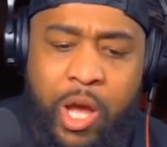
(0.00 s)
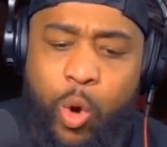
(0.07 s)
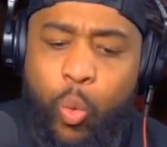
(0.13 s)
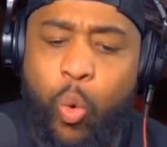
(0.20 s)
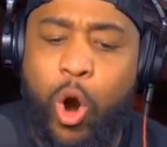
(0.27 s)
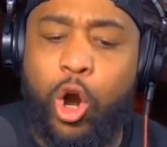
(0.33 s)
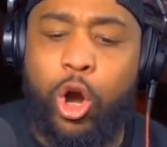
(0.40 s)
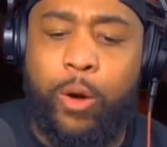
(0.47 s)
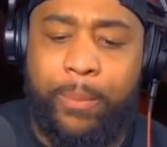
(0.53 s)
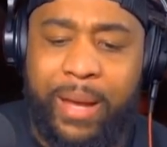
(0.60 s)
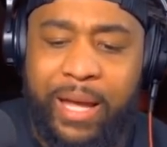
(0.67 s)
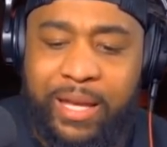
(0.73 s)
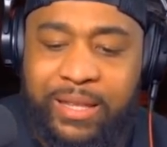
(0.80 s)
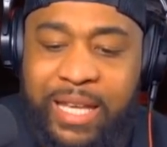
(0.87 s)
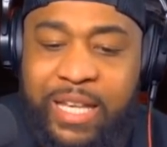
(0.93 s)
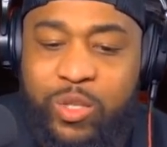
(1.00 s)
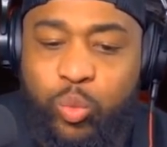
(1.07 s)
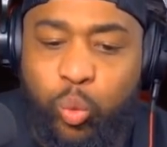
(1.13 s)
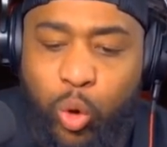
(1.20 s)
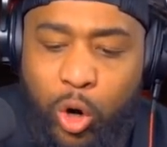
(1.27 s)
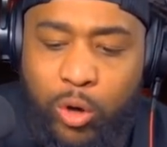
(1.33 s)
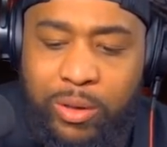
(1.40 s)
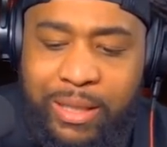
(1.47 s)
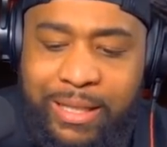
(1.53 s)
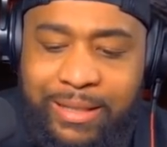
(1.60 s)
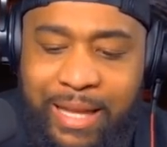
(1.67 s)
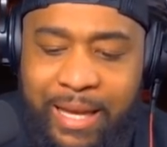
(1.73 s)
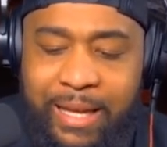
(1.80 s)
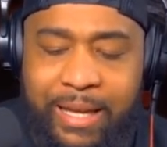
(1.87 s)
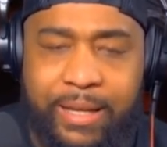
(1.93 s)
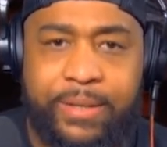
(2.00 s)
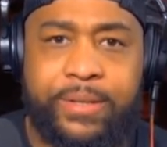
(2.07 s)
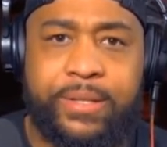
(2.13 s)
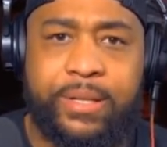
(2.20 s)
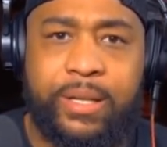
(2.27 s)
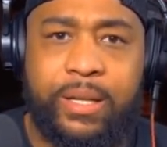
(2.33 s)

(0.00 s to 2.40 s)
World means these worldly things.